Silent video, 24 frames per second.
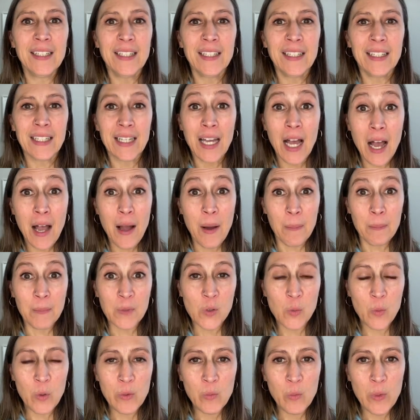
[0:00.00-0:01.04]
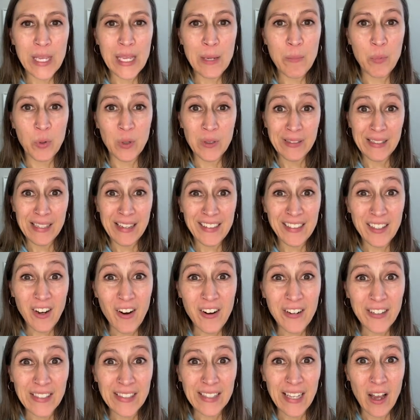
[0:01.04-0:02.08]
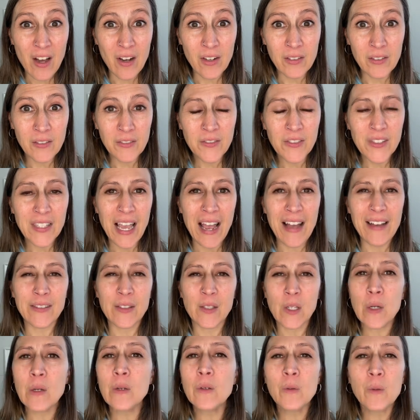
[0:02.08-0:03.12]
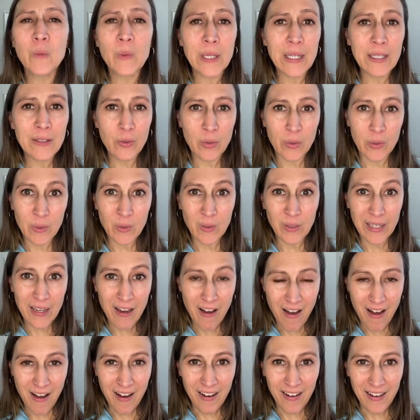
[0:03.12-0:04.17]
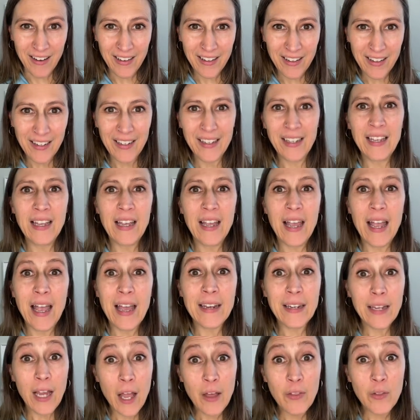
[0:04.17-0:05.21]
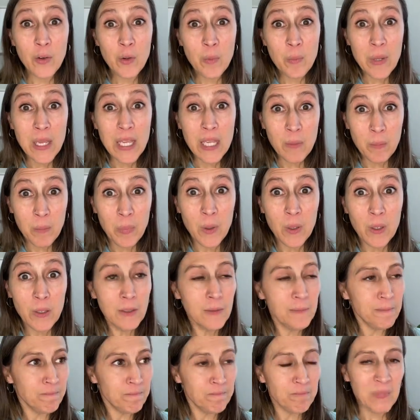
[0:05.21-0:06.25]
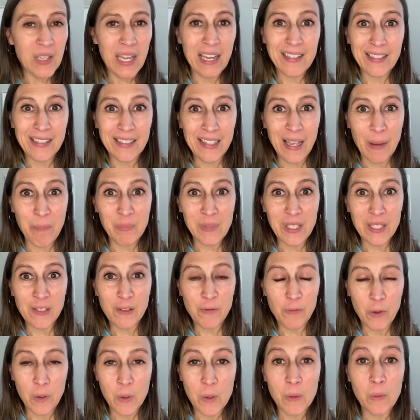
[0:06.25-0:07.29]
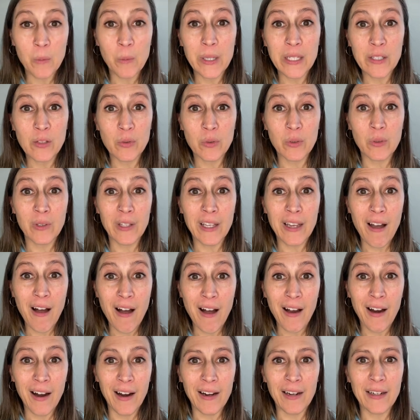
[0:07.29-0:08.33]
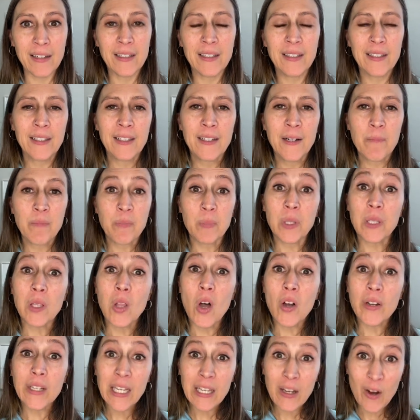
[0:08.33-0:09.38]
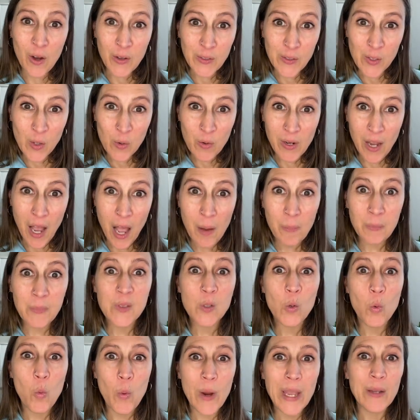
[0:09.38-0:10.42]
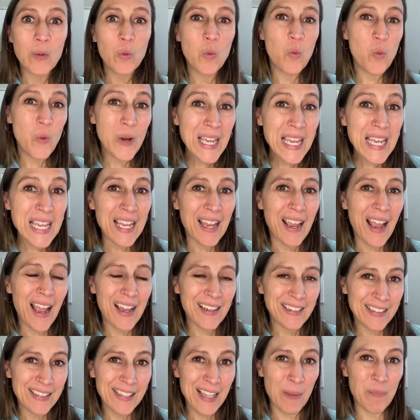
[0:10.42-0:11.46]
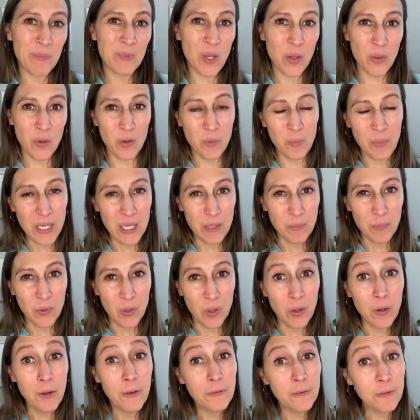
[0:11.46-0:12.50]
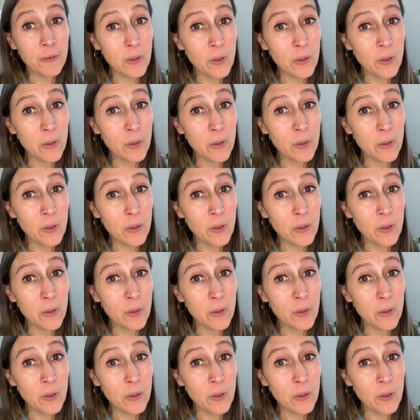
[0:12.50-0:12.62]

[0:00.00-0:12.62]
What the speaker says: comes when we present ourselves as who we truly are, and other people accept us for who we truly are. Belonging also comes when we accept other people for